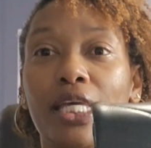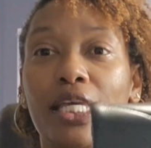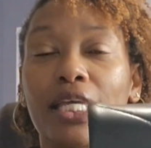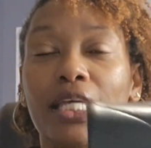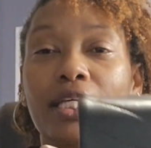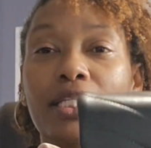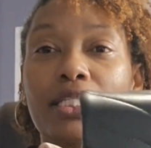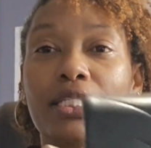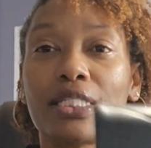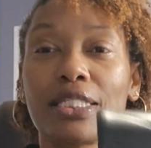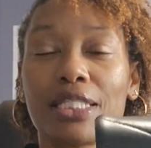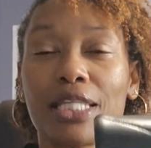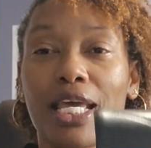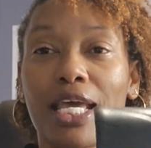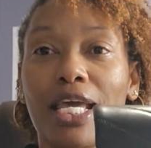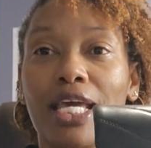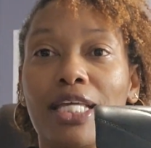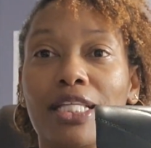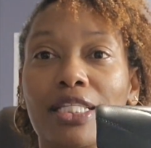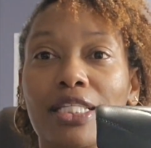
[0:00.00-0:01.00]
It
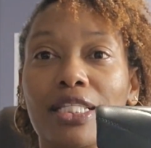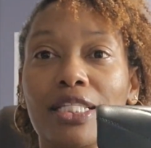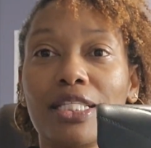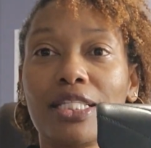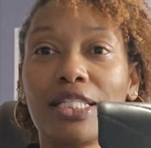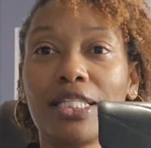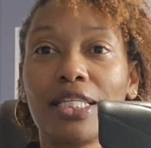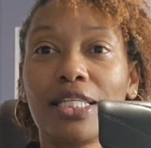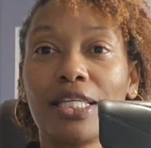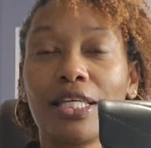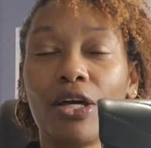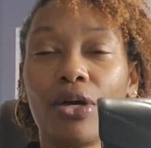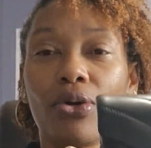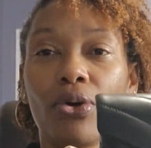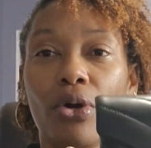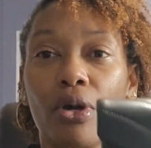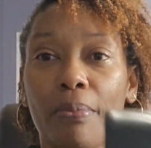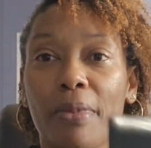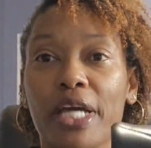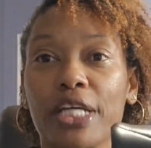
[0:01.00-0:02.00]
sat
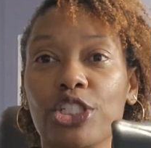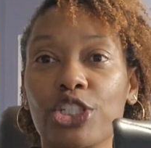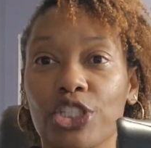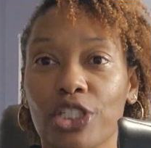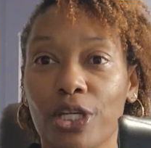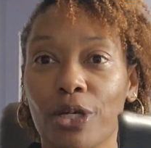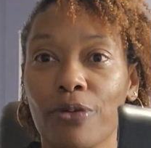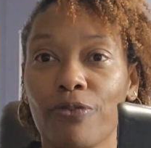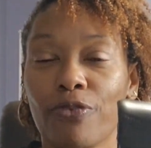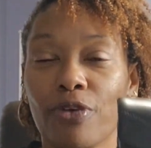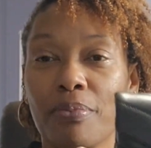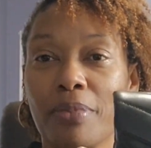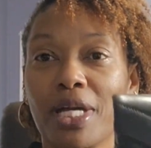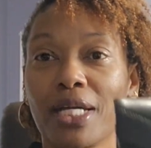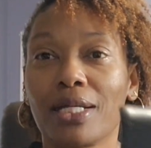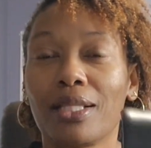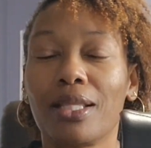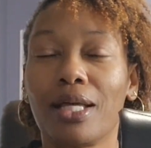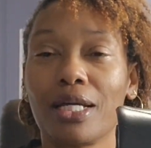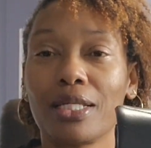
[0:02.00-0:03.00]
on my shelf in my
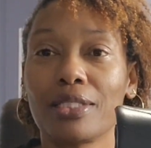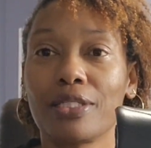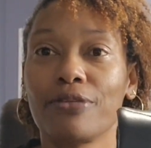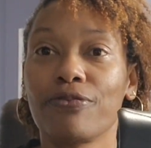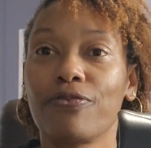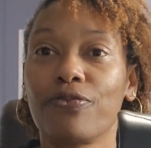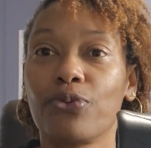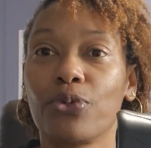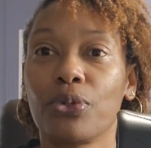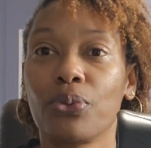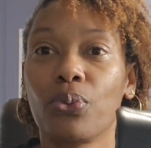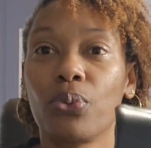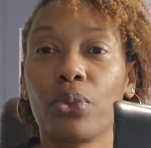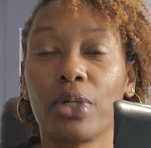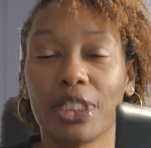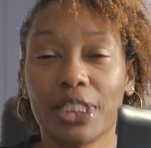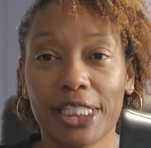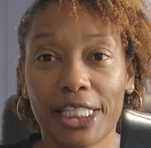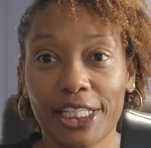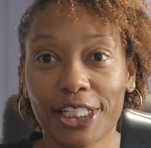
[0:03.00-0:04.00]
closet for
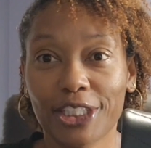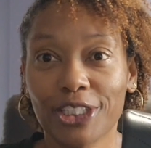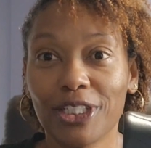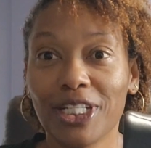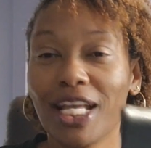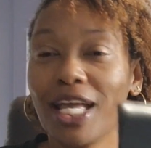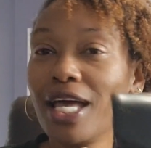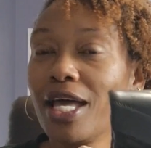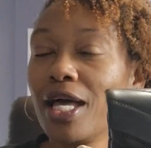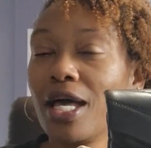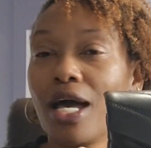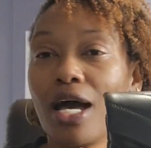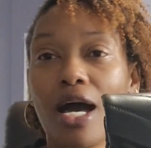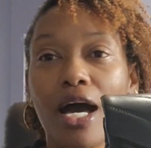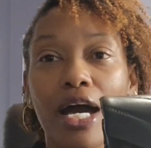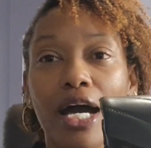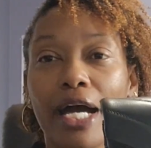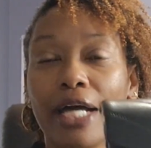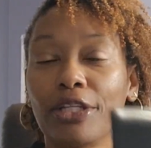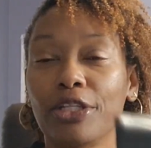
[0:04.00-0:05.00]
1 year.
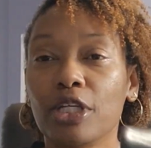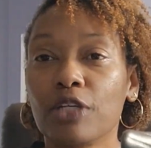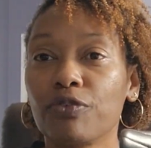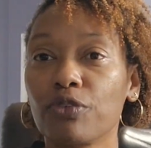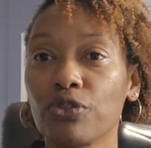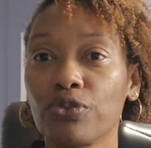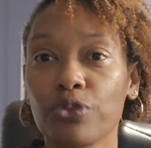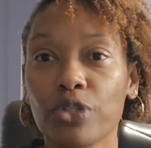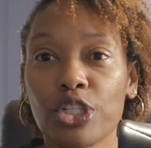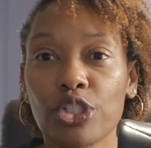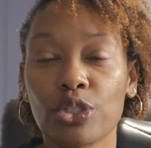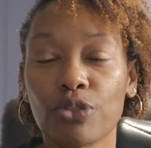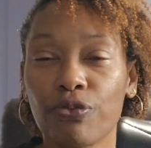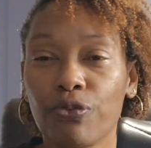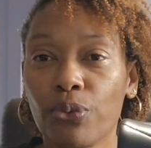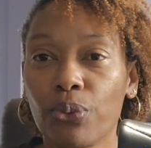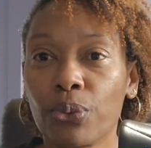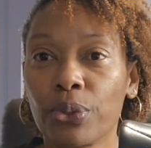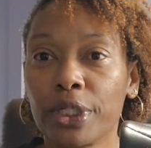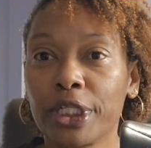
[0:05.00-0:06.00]
I never reached
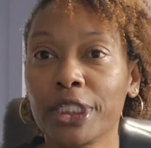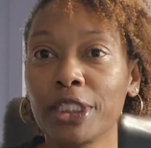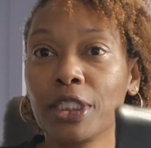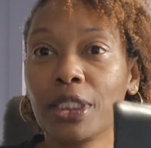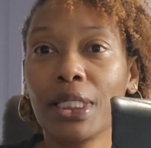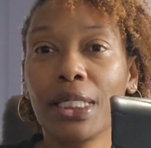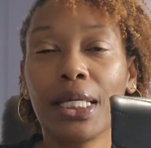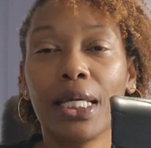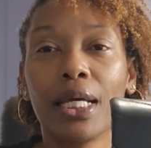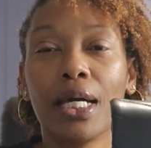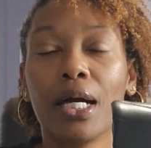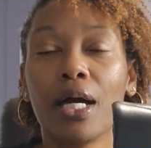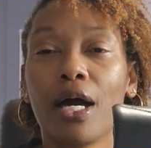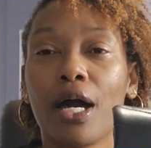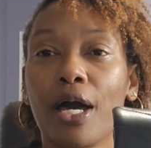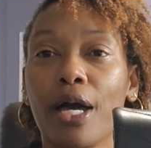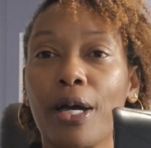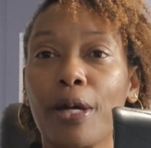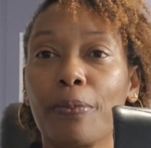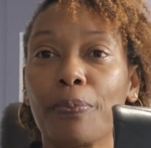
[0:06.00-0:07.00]
for it.
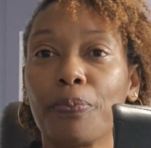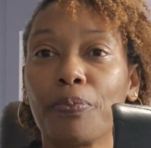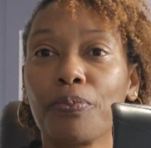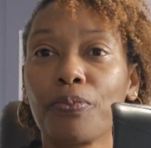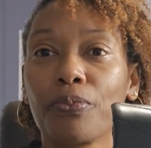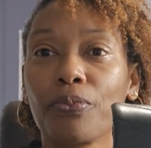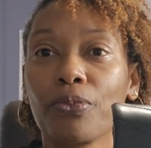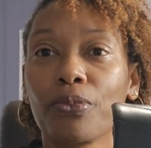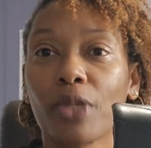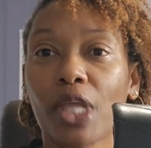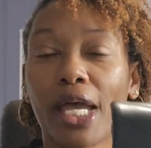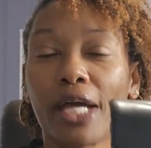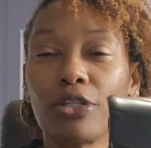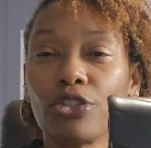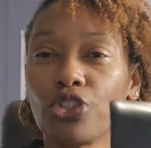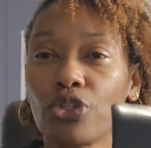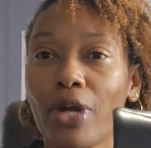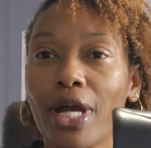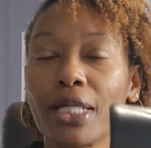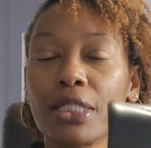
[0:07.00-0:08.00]
I
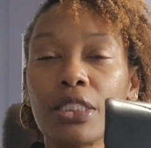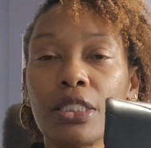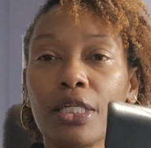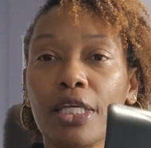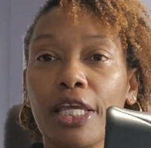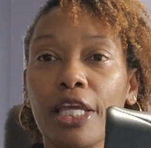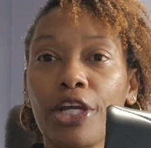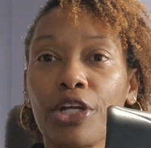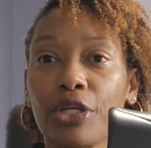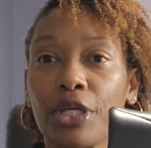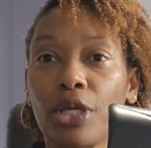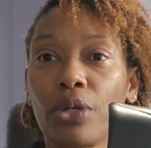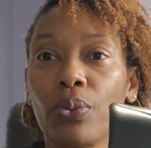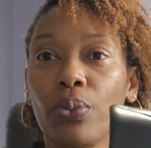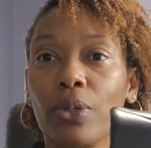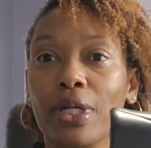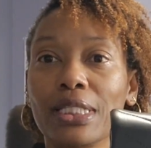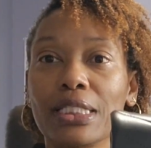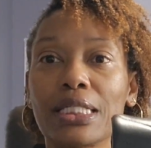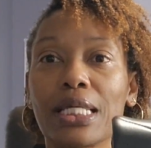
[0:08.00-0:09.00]
tried to carry it
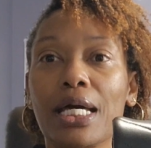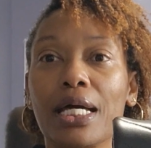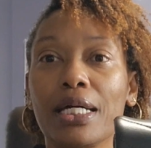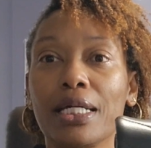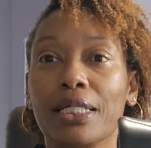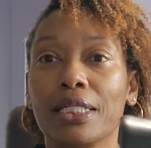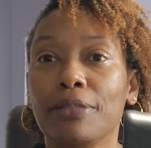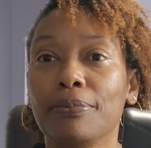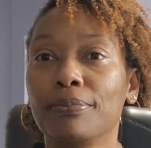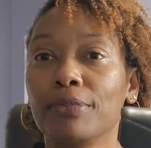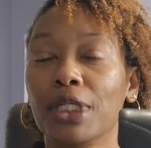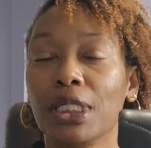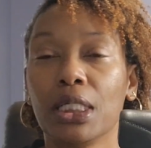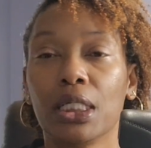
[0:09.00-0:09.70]
one time.